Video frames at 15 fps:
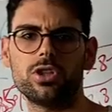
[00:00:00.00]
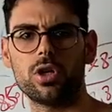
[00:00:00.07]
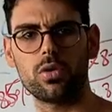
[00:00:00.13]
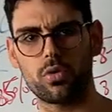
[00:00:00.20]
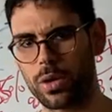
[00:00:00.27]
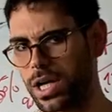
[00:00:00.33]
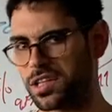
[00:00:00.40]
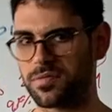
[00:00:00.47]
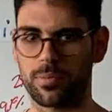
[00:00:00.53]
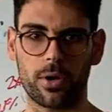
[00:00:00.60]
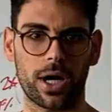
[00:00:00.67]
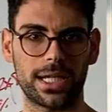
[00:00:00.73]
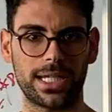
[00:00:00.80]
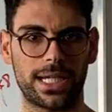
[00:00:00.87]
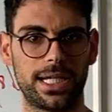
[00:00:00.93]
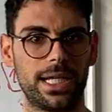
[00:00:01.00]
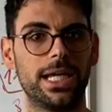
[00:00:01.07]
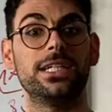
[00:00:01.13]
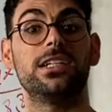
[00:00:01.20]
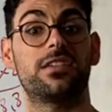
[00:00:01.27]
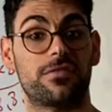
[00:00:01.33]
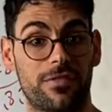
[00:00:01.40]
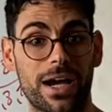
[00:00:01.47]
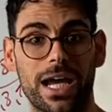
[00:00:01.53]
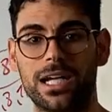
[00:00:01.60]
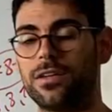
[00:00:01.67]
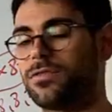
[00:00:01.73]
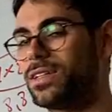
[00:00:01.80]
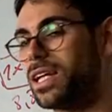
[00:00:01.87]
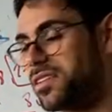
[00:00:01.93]
quite sporadically, and it's fine
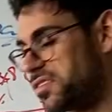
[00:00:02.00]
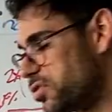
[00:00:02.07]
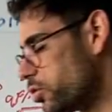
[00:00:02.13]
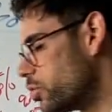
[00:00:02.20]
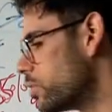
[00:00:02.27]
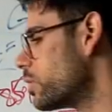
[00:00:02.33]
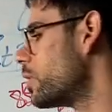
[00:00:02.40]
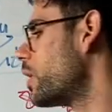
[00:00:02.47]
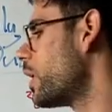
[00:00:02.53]
if that's you.